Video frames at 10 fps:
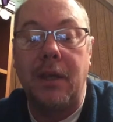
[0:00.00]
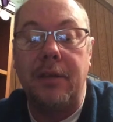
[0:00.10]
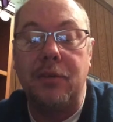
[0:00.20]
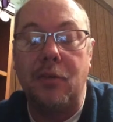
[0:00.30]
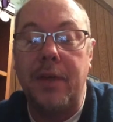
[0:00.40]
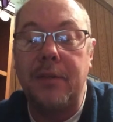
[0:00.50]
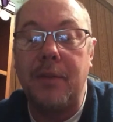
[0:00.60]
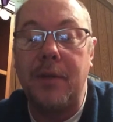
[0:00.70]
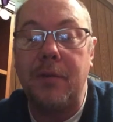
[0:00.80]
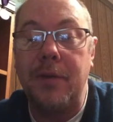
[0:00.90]
so that's
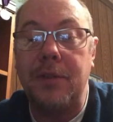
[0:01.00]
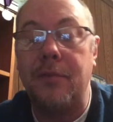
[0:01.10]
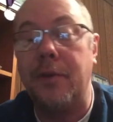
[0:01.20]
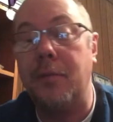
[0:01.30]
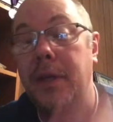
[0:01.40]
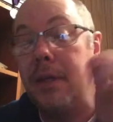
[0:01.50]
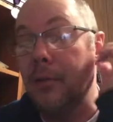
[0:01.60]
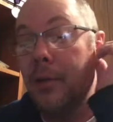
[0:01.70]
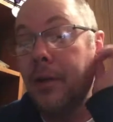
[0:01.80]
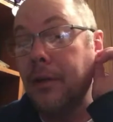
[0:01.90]
my question for the week.
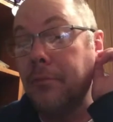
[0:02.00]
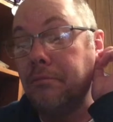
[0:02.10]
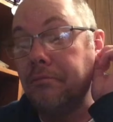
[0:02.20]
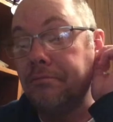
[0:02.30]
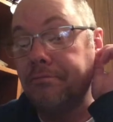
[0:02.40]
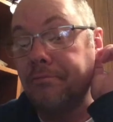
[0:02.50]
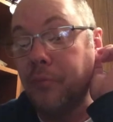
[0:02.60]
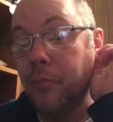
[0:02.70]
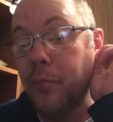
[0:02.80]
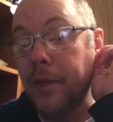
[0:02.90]

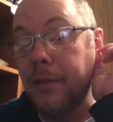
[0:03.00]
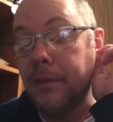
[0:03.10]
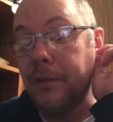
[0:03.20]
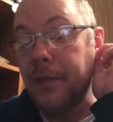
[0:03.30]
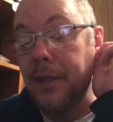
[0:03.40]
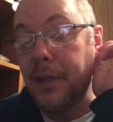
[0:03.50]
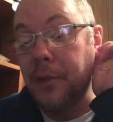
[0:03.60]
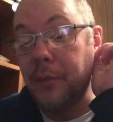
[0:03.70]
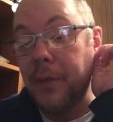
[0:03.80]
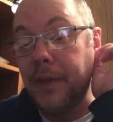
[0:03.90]
When
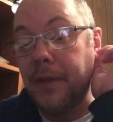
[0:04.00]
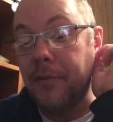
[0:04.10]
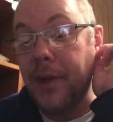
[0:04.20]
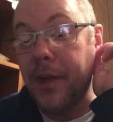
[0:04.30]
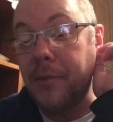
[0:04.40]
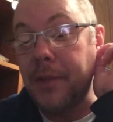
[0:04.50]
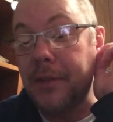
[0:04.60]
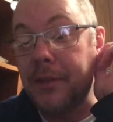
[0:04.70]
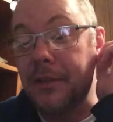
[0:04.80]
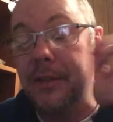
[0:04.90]
when the
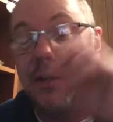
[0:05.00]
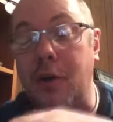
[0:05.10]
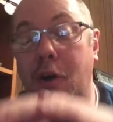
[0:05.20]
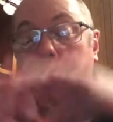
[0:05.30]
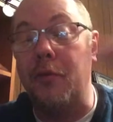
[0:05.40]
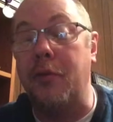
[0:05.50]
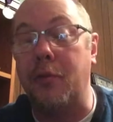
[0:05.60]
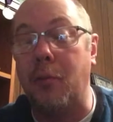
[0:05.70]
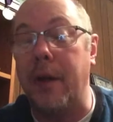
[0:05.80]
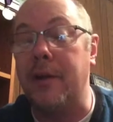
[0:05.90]
environment
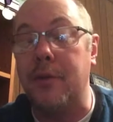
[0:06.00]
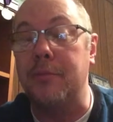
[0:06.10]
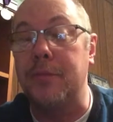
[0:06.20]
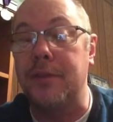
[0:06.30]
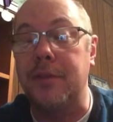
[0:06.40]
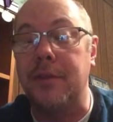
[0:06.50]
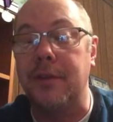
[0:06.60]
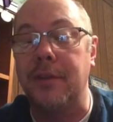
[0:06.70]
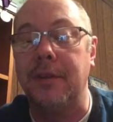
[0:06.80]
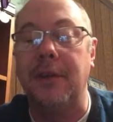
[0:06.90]
overwhelms
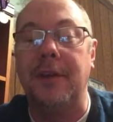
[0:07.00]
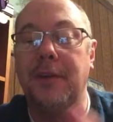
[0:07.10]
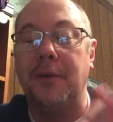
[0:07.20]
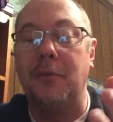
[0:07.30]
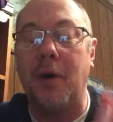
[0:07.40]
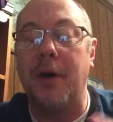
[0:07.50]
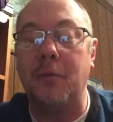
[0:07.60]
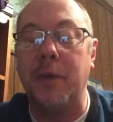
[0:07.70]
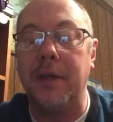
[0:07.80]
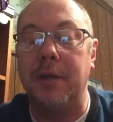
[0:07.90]
what
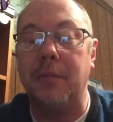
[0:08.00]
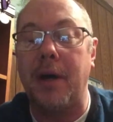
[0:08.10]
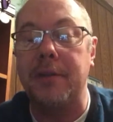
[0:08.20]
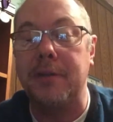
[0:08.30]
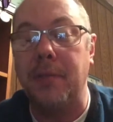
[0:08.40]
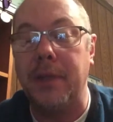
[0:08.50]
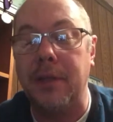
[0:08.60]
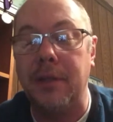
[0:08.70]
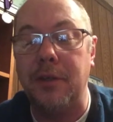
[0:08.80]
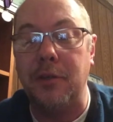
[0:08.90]
we could
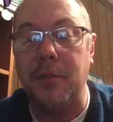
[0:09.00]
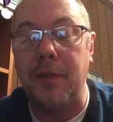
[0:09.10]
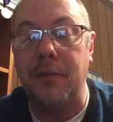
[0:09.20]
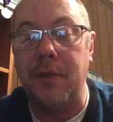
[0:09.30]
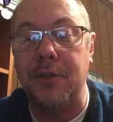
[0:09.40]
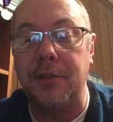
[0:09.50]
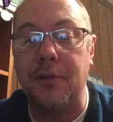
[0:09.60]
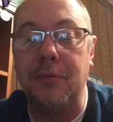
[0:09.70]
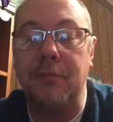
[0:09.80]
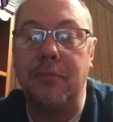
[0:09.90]
possibly do
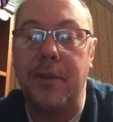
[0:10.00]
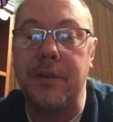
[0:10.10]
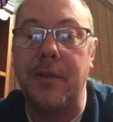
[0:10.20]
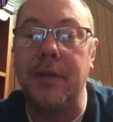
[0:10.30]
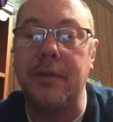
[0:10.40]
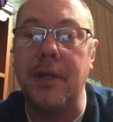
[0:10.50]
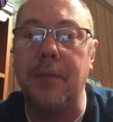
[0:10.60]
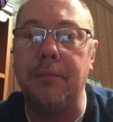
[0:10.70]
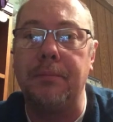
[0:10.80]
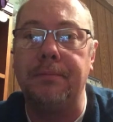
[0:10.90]
beneficial, what's our next
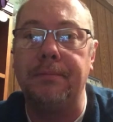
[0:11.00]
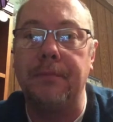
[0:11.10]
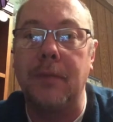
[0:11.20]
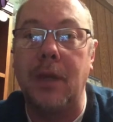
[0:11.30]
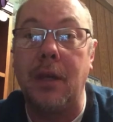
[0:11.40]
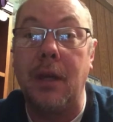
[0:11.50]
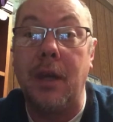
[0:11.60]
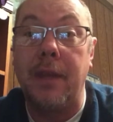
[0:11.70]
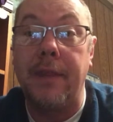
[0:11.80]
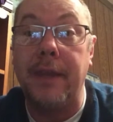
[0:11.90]
step?
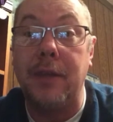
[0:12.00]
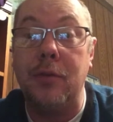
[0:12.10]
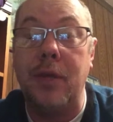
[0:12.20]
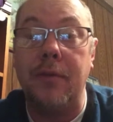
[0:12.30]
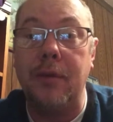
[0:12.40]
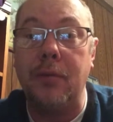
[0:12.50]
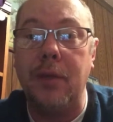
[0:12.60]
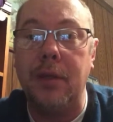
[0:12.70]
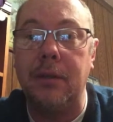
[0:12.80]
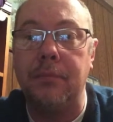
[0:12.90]
Thank you and have a good
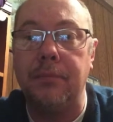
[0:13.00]
week.